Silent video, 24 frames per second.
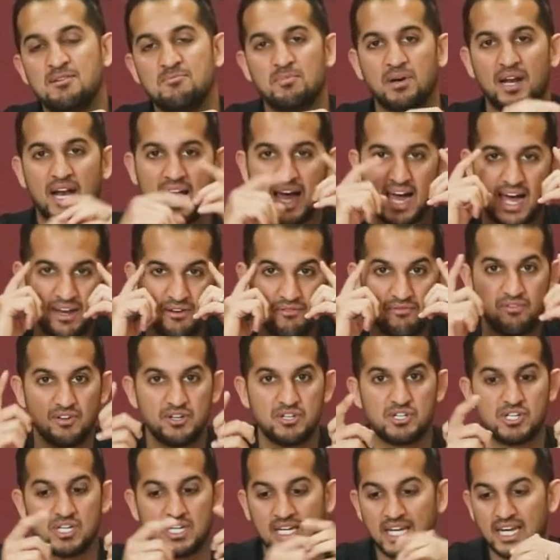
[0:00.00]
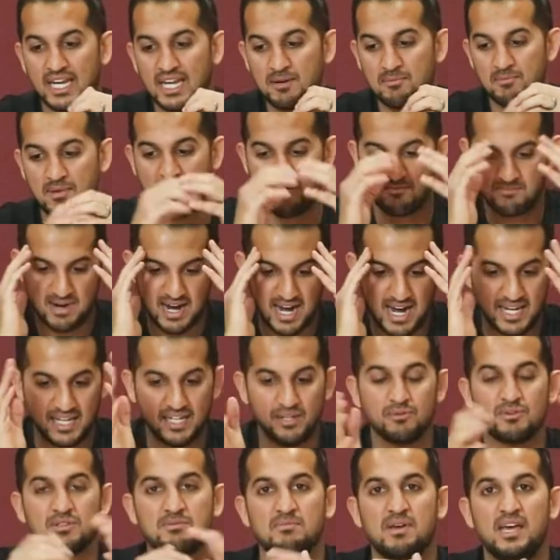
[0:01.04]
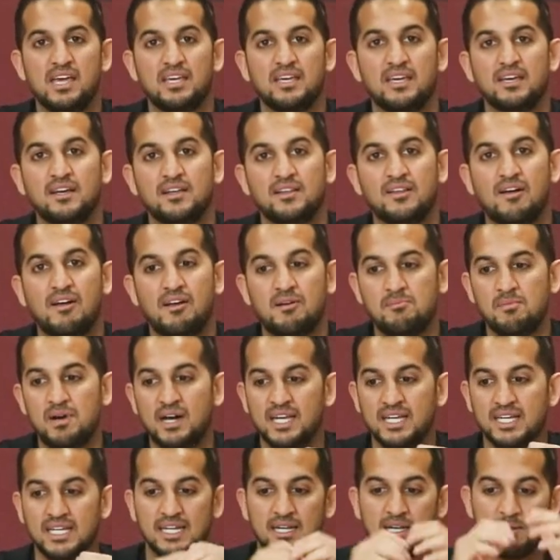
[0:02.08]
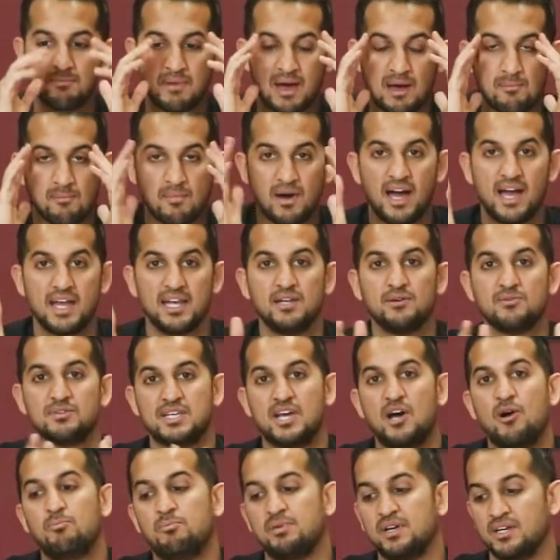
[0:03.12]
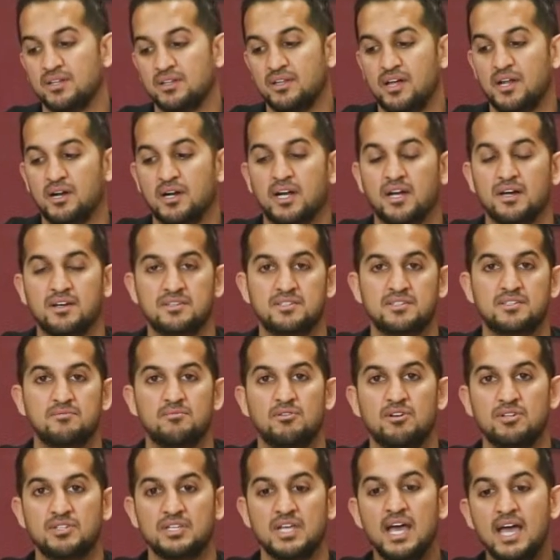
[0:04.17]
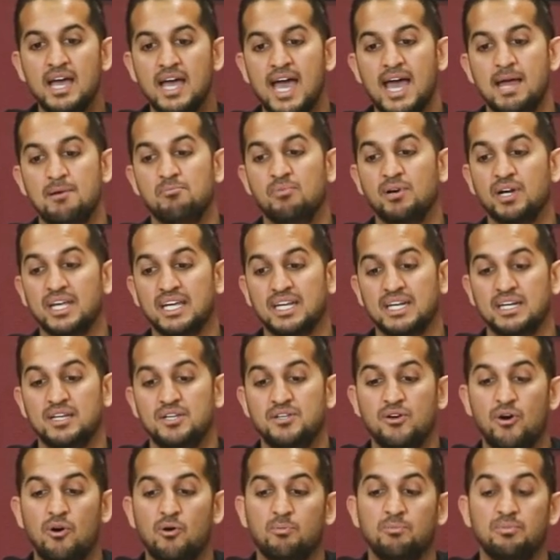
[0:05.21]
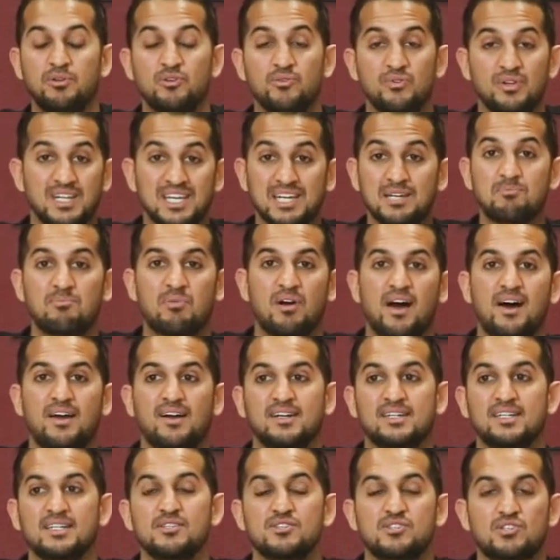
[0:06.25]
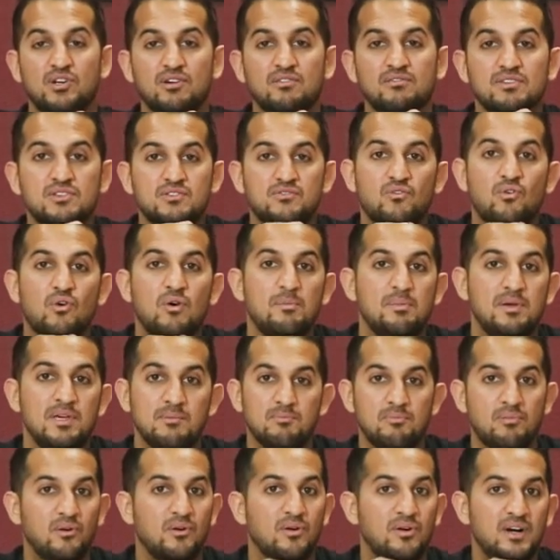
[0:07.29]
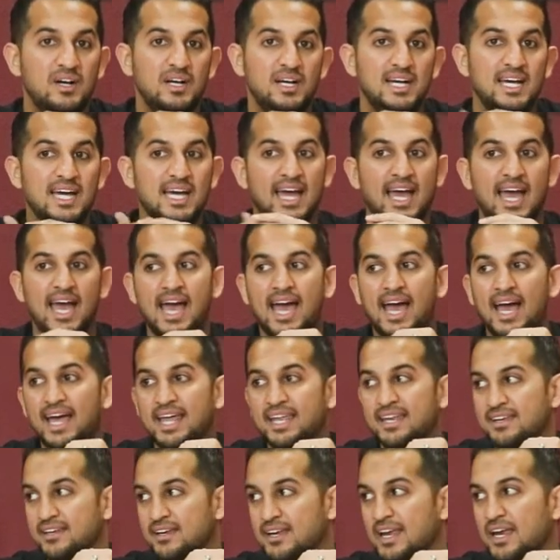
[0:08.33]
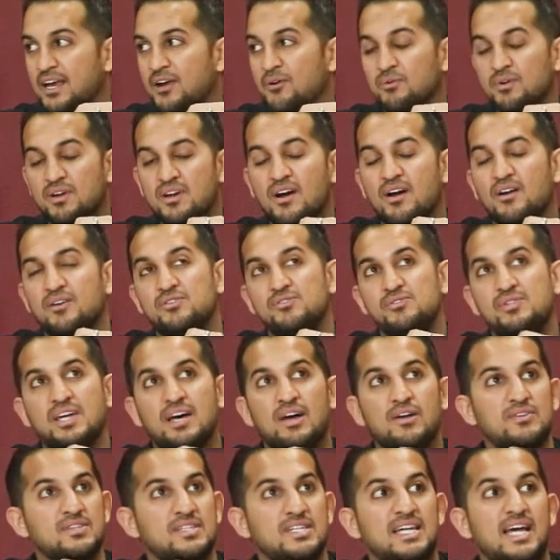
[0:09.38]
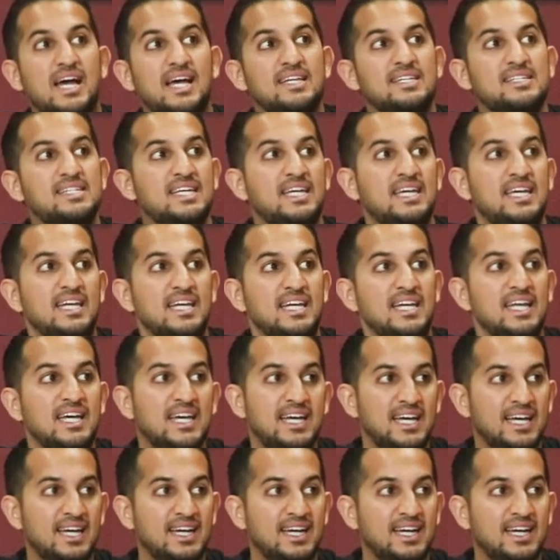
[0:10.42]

But I had a vision. In my mind, it was making a lot of money. In my mind, it was helping a lot of customers and bringing a dope, unique product and service for people. And here we are in 2019.